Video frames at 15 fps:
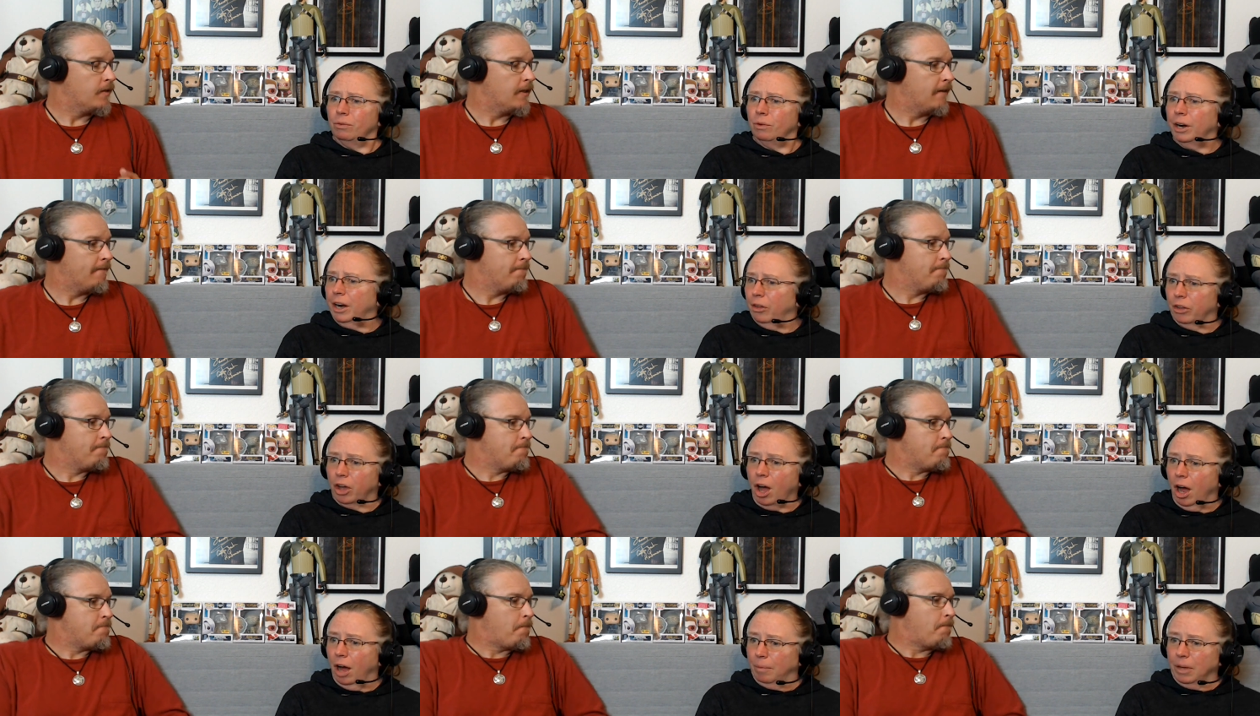Speaker 1: right out of the
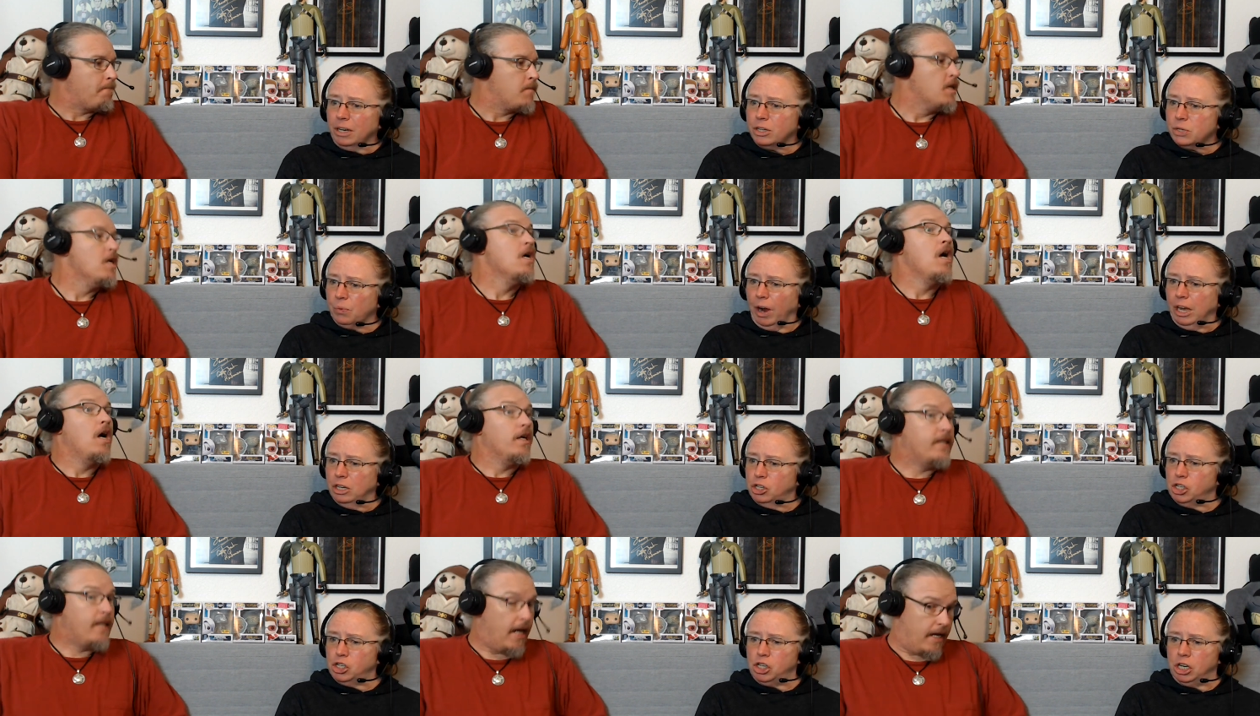comics,
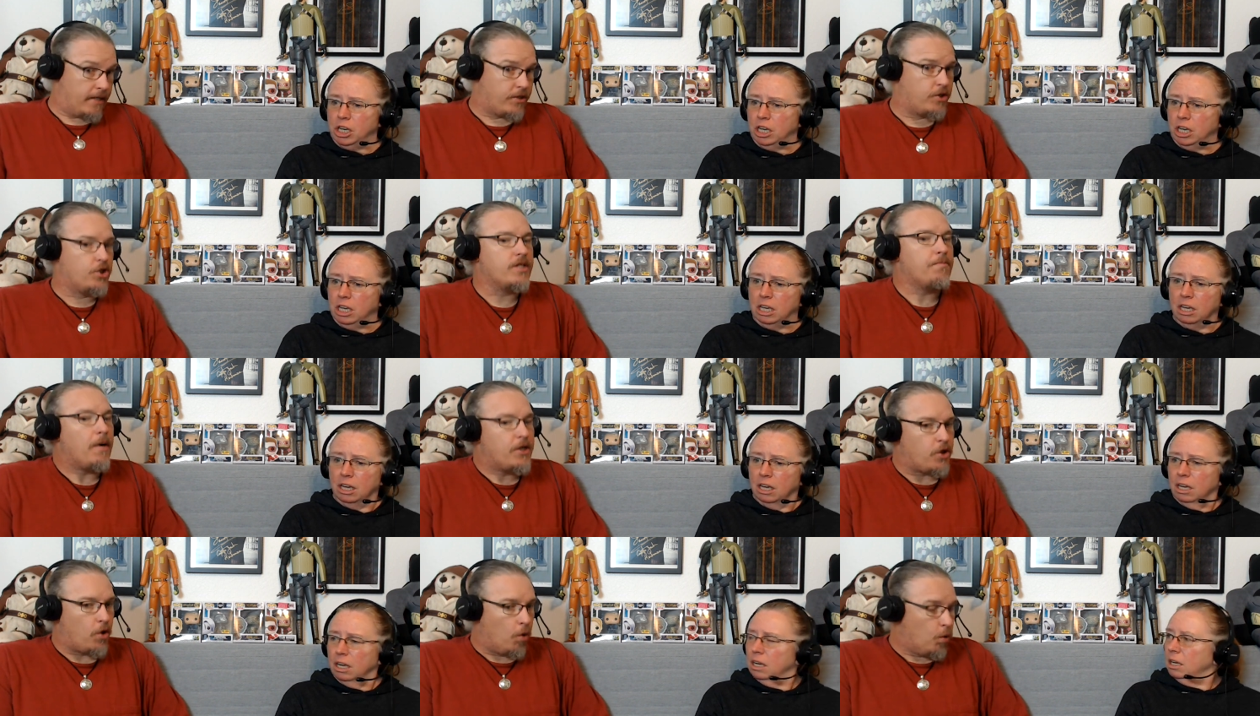right? Yes, she... she's
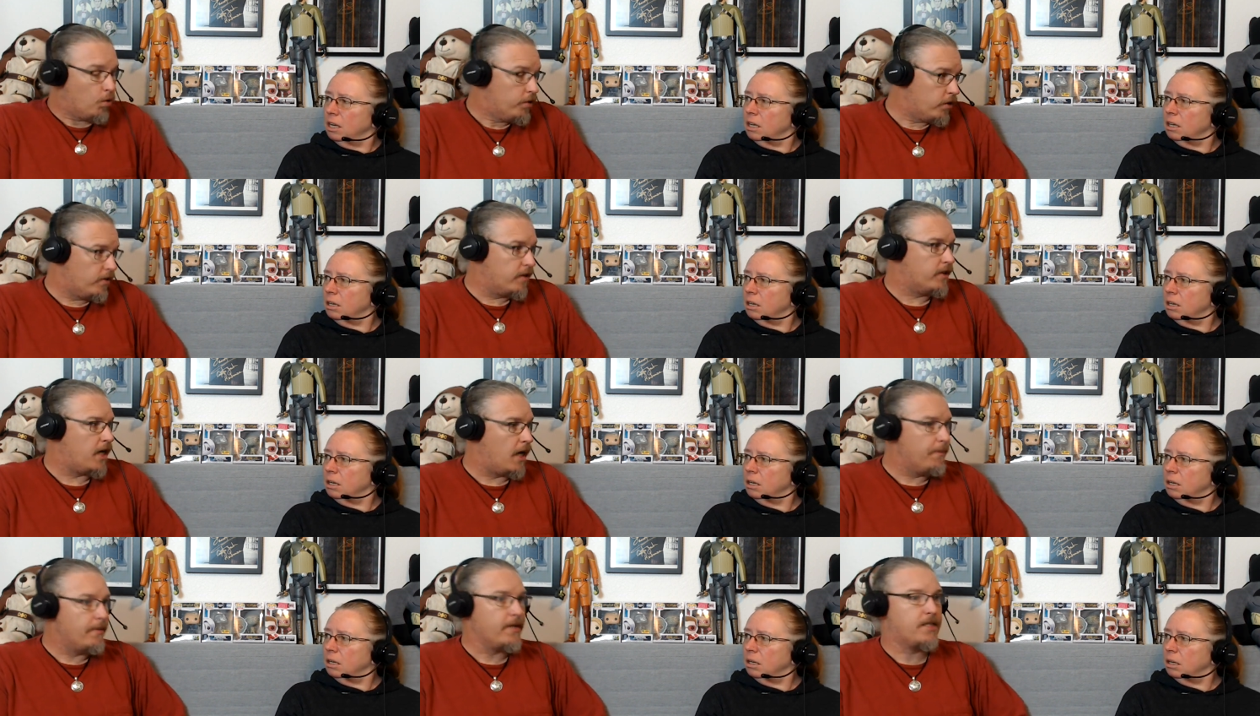
Speaker 2: much older in the
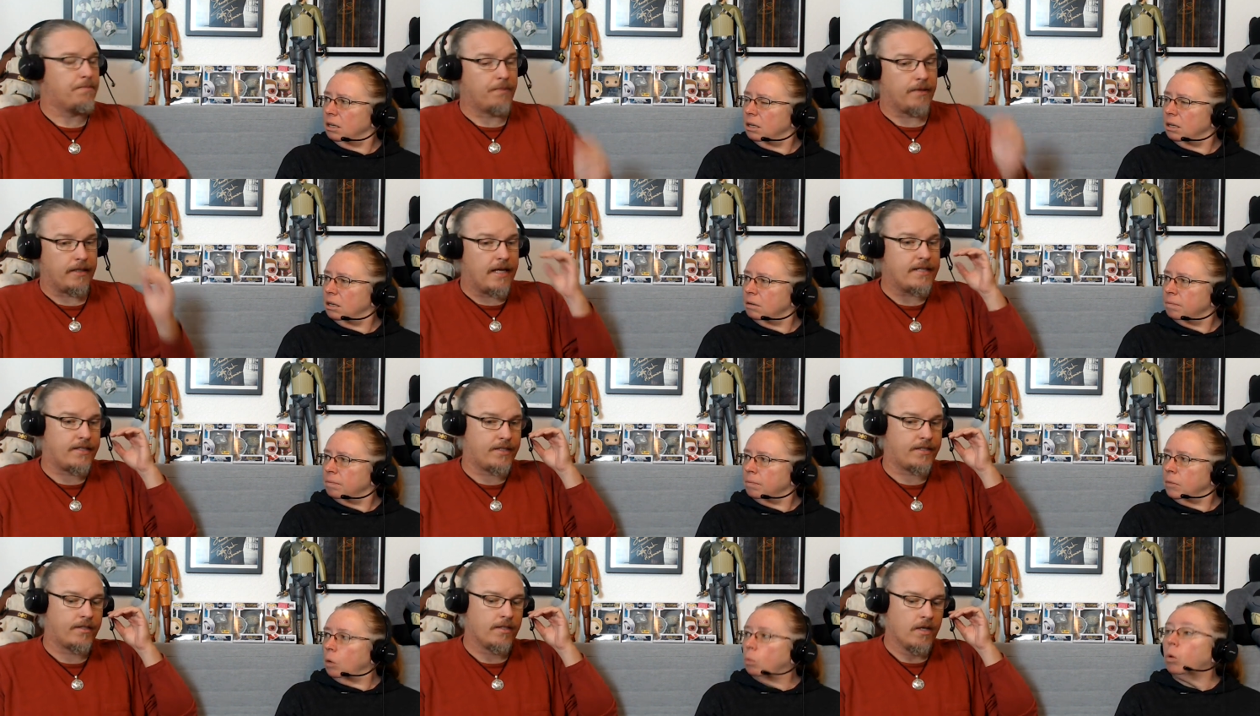comics, but
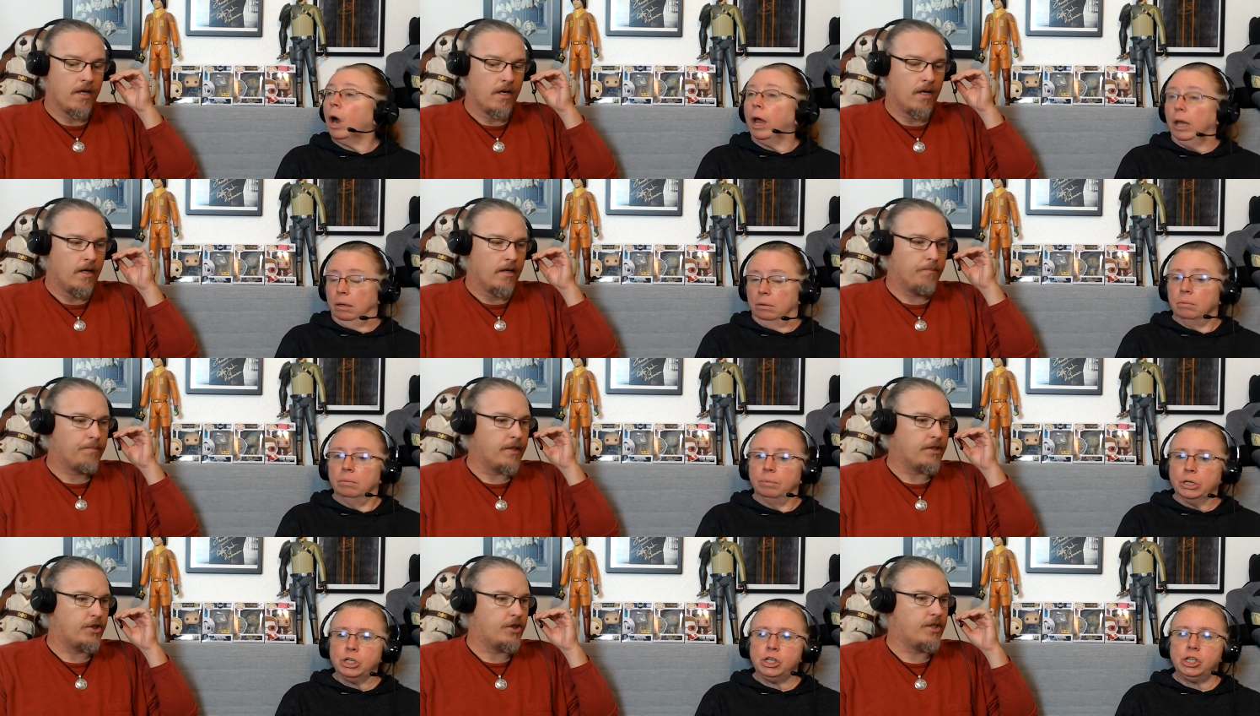it's right.
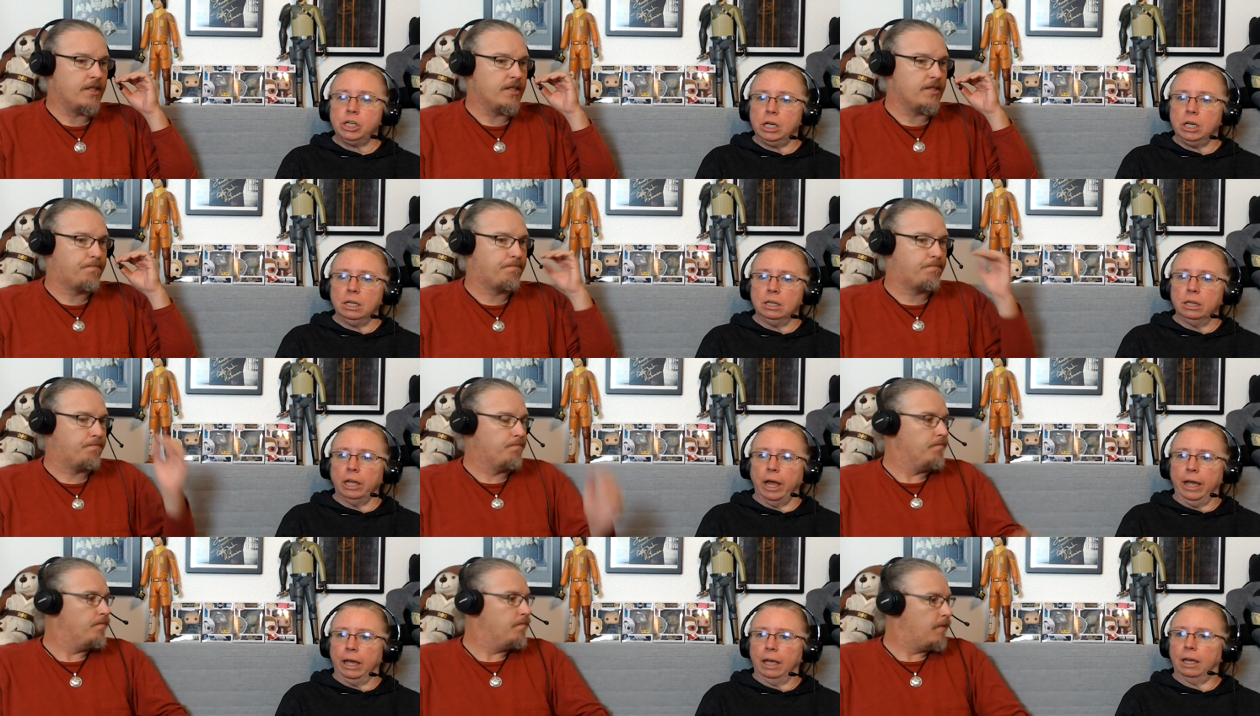But, but she
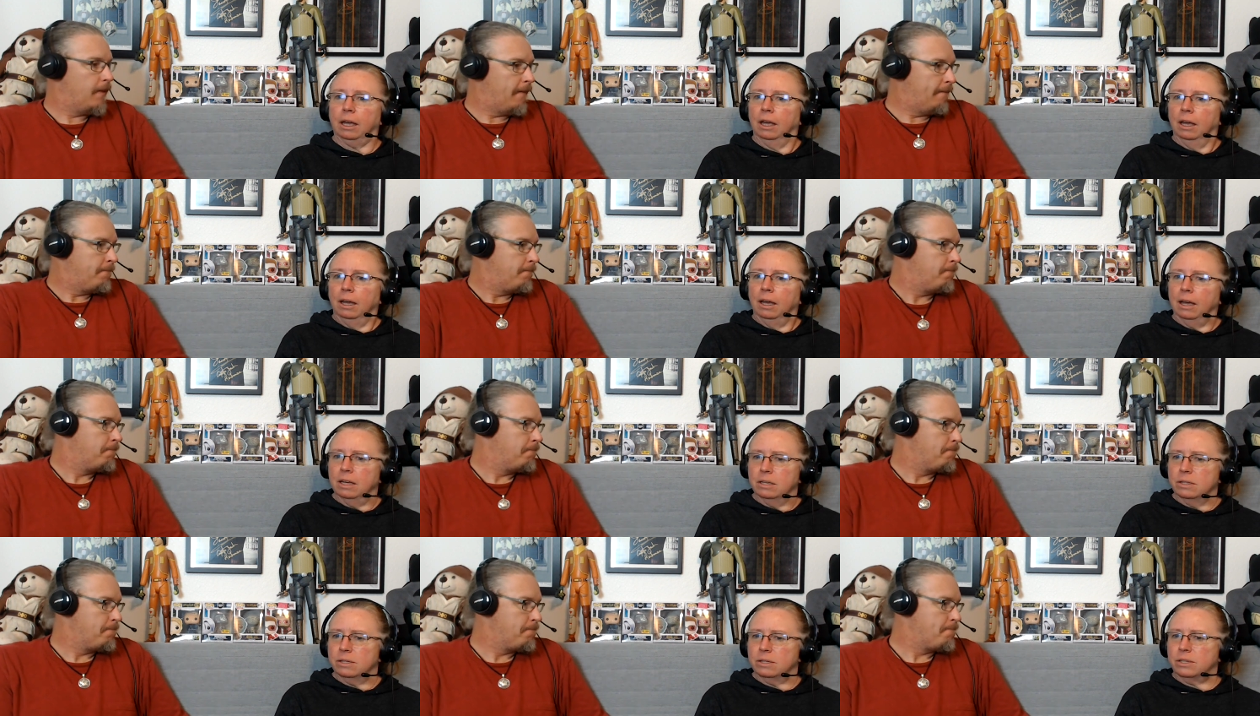
Speaker 1: like
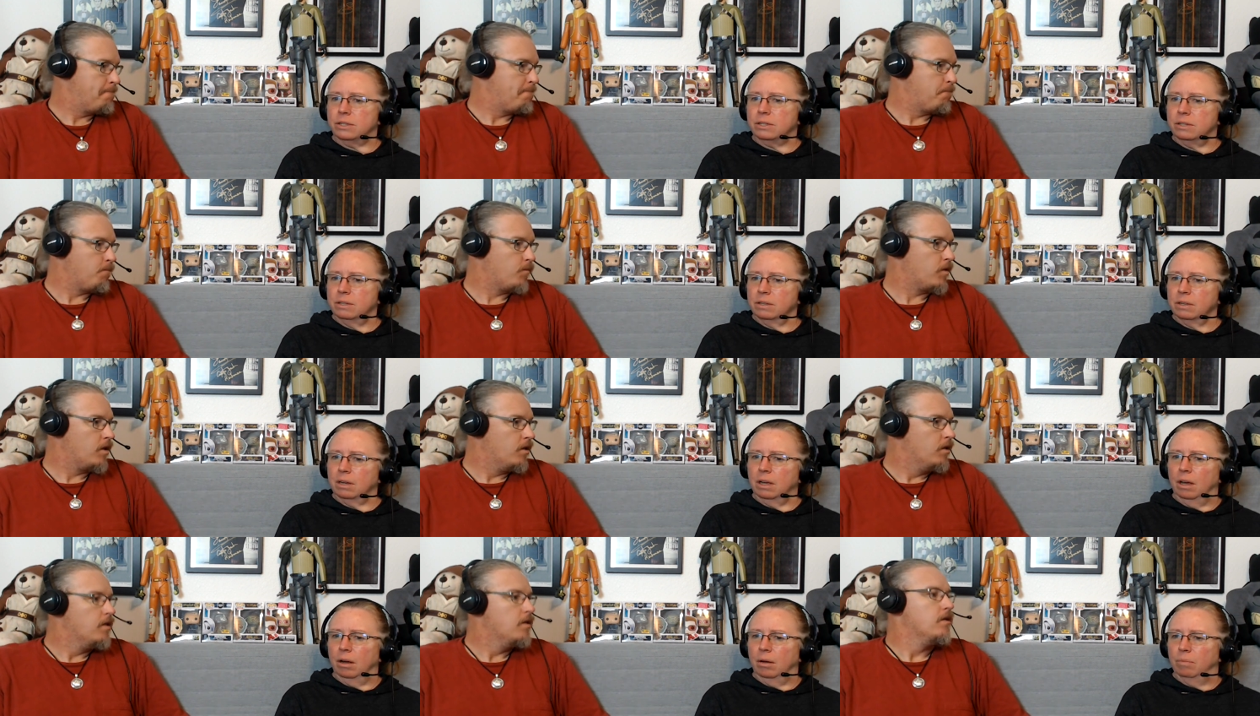is
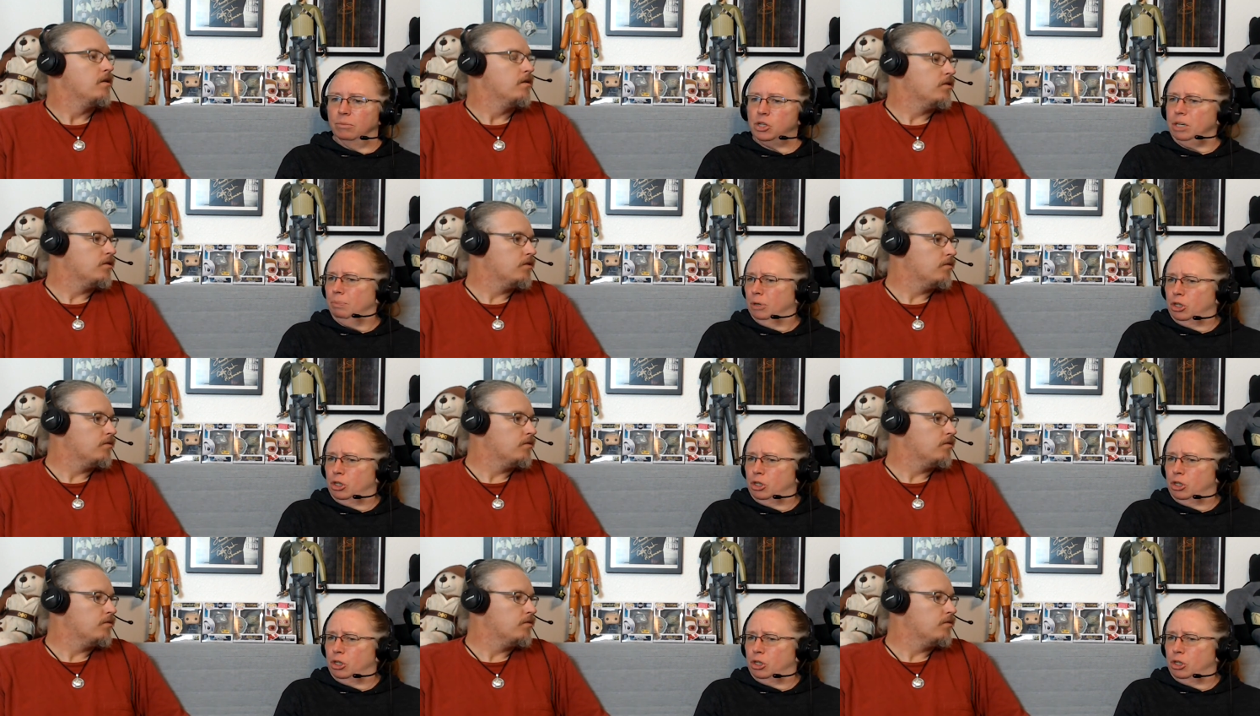um, she